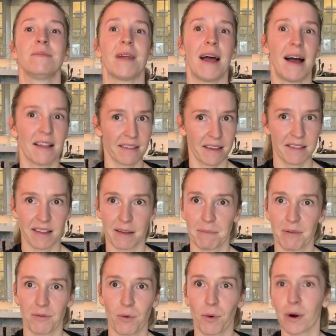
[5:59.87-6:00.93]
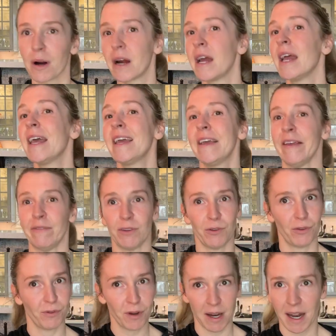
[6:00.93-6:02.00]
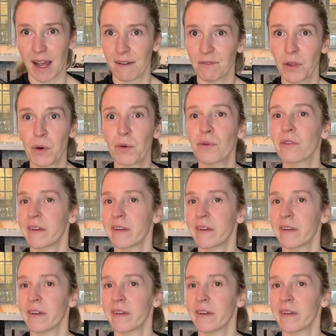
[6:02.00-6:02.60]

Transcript: As I said before, if you do not have those,